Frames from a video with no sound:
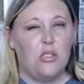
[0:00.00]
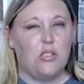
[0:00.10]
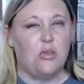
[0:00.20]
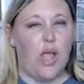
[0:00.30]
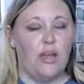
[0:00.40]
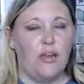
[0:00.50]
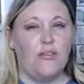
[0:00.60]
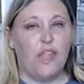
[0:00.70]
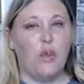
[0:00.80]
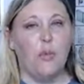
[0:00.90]
So kind
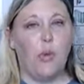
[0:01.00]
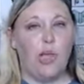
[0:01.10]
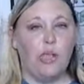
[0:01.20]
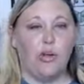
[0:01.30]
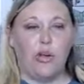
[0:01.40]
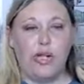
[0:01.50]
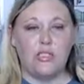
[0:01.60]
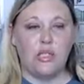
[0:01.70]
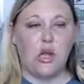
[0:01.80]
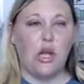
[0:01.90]
of think what your
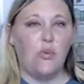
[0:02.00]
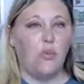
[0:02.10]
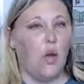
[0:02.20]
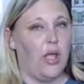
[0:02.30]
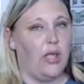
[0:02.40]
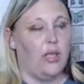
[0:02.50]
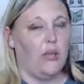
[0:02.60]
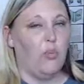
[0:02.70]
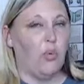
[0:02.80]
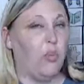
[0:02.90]
needs are and what
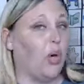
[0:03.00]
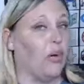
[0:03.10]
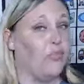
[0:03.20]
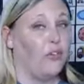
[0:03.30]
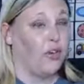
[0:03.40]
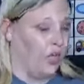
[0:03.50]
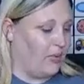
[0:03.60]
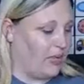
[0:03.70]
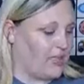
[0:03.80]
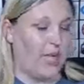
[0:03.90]
would work for
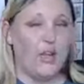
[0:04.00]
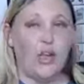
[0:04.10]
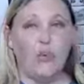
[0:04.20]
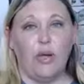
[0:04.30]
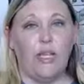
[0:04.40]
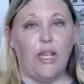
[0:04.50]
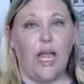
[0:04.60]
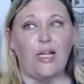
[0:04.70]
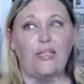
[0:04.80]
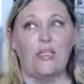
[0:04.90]
you, because I
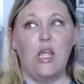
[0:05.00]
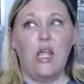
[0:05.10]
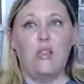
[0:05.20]
realize